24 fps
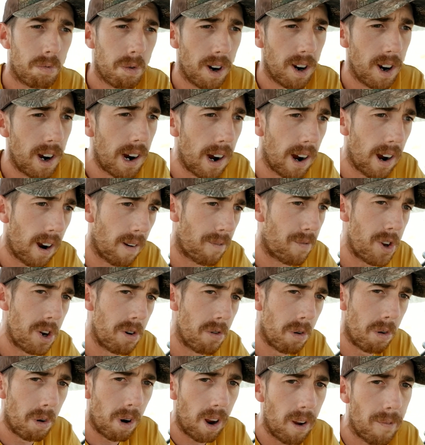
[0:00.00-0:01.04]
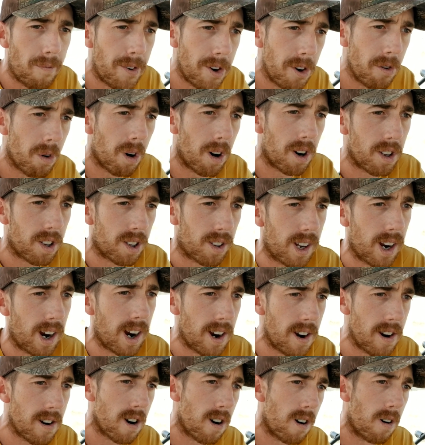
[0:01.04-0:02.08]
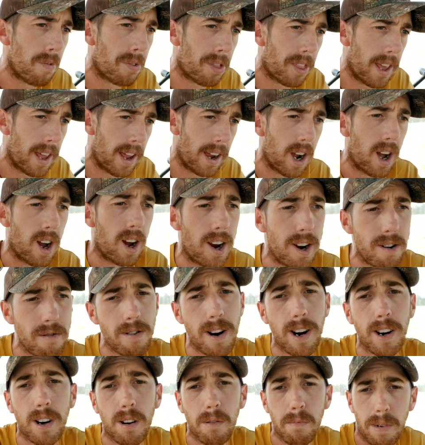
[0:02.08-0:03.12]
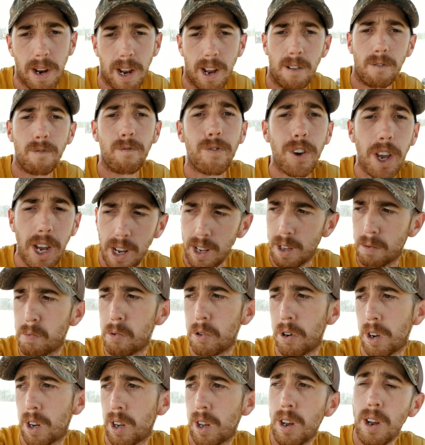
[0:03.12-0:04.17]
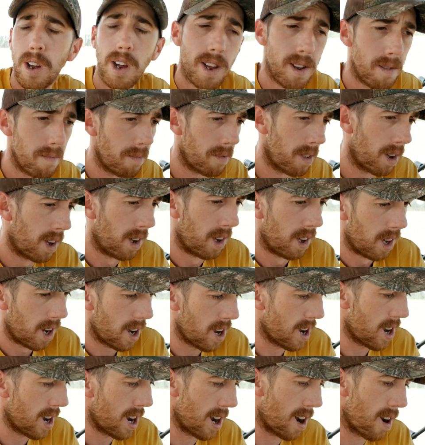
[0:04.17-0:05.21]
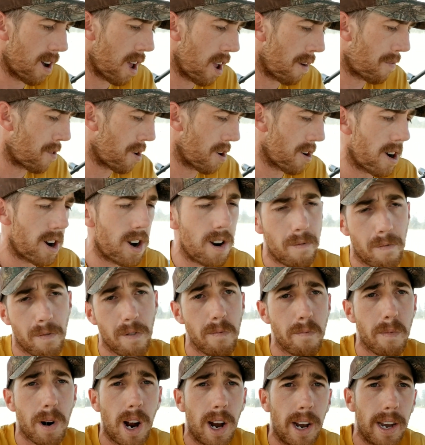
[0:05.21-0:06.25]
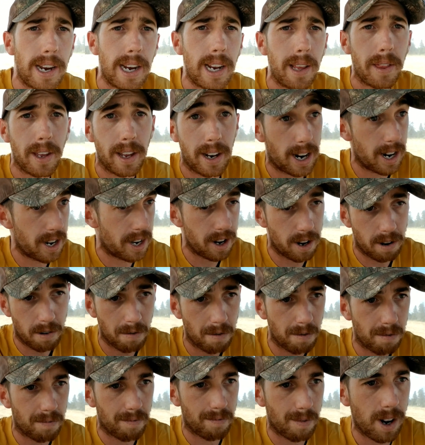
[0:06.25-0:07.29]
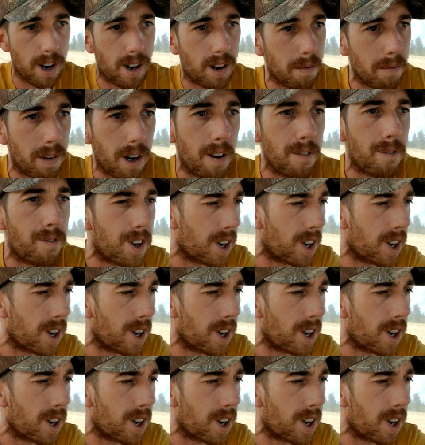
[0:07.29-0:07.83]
where if you want to start your own thing, I recommend Facebook. If you're in it for money, then I don't recommend